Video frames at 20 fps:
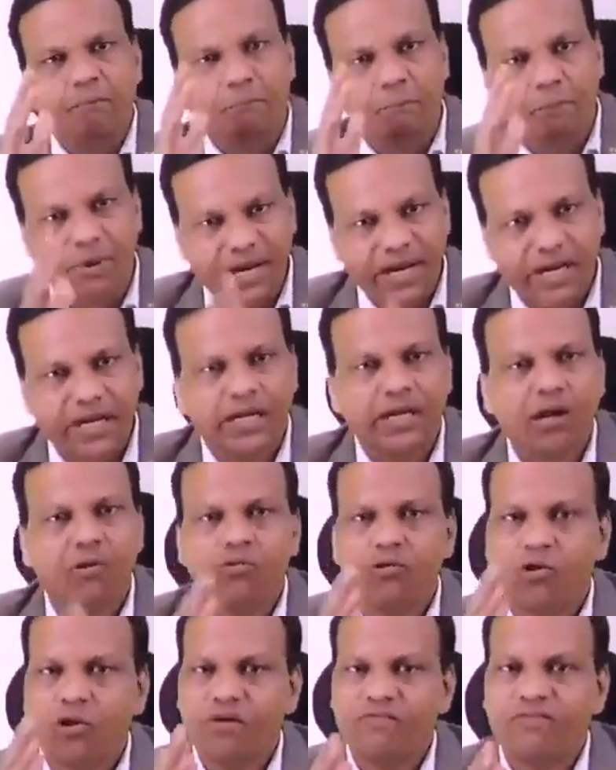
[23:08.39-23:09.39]

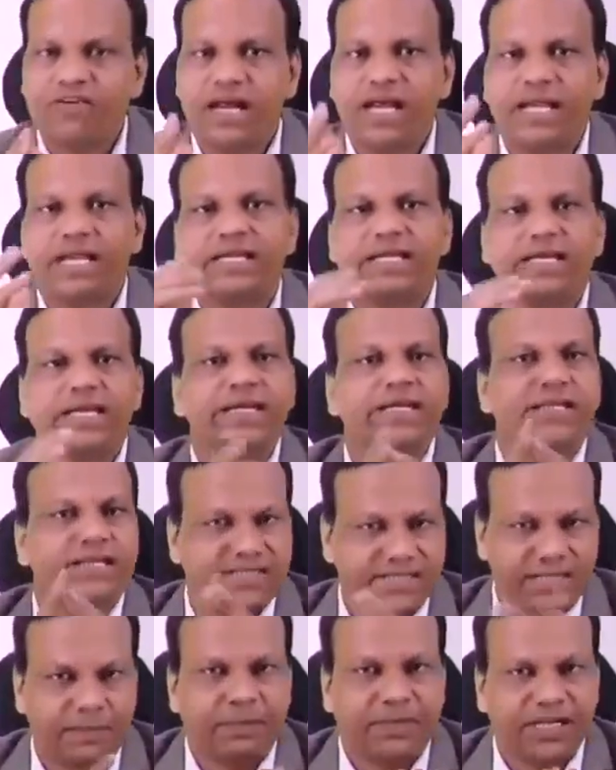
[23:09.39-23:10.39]
breakdown of LDL
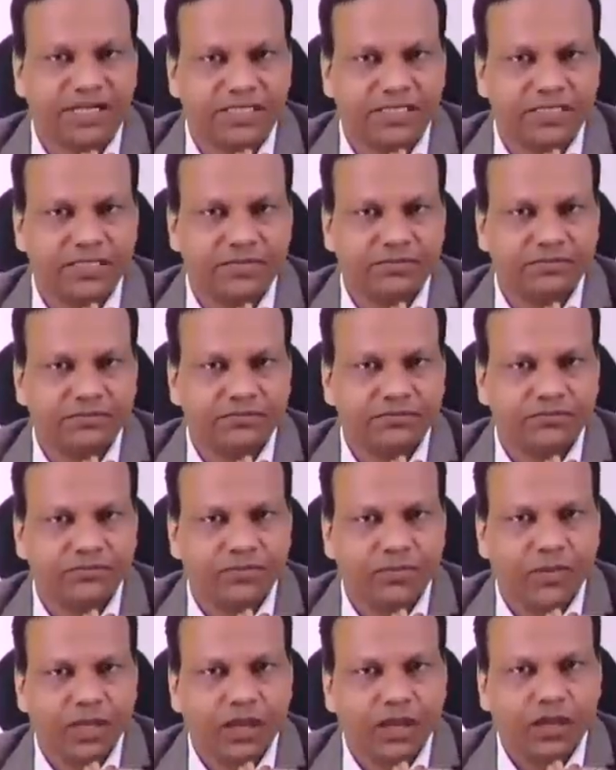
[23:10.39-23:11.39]
receptors.
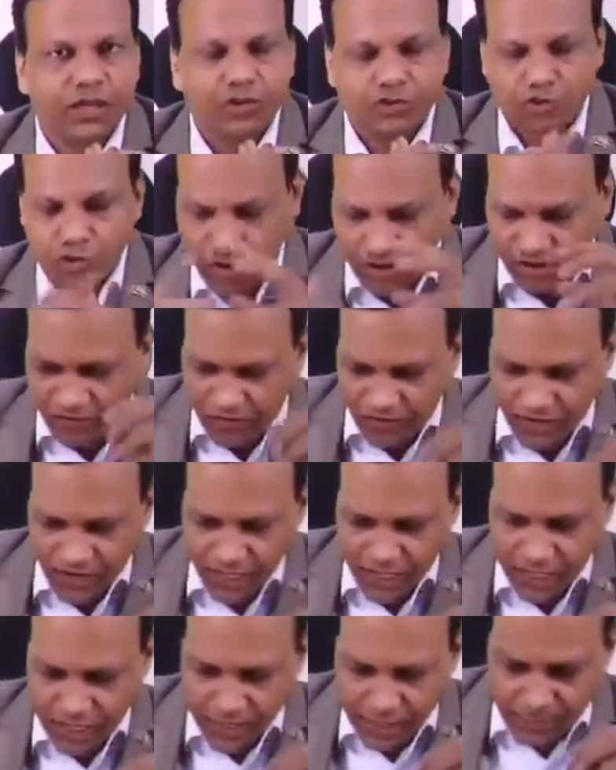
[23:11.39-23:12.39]
So if
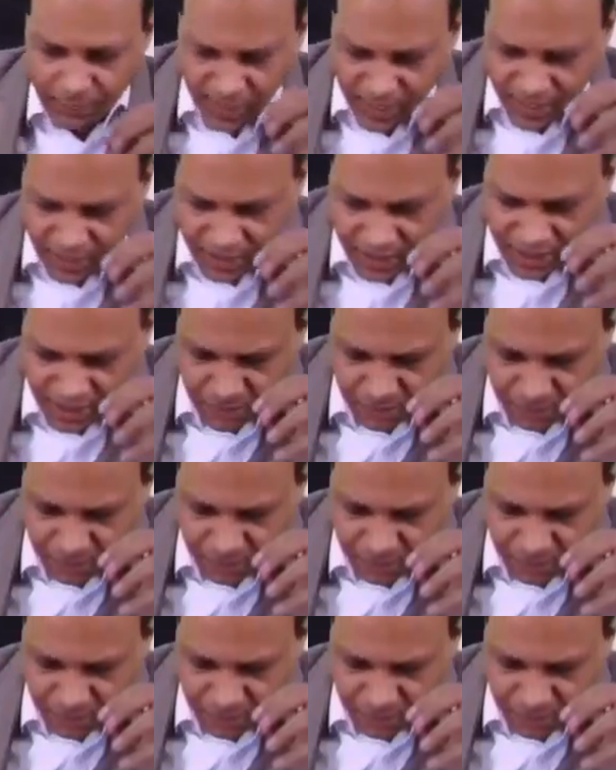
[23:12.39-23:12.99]
we inhibit this